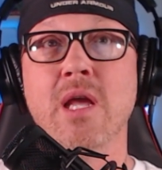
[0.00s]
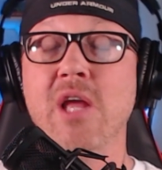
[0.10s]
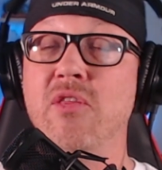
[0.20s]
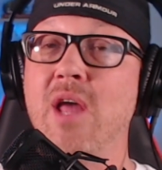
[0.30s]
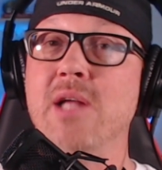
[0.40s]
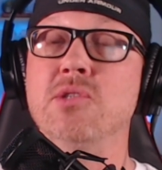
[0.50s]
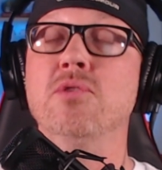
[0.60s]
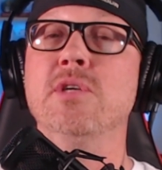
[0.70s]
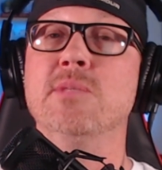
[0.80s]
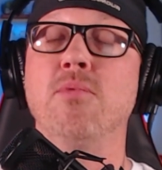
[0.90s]
And that's
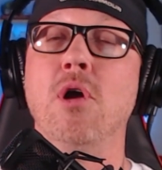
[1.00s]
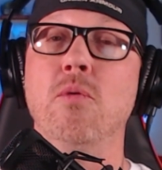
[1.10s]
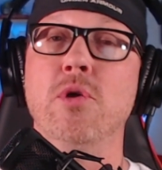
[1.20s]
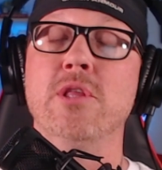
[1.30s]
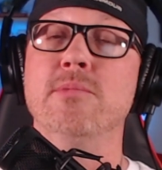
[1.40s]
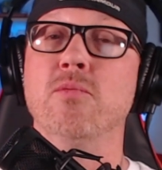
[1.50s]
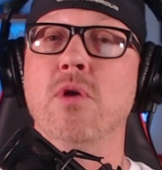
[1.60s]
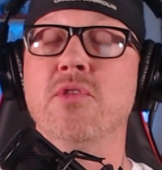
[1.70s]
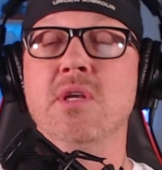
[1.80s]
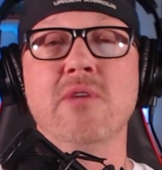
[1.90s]
who he's brought with him to
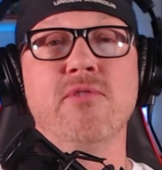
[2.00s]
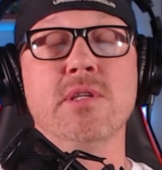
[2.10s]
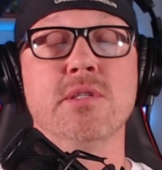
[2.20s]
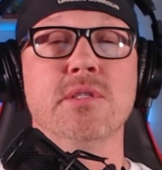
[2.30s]
run the defense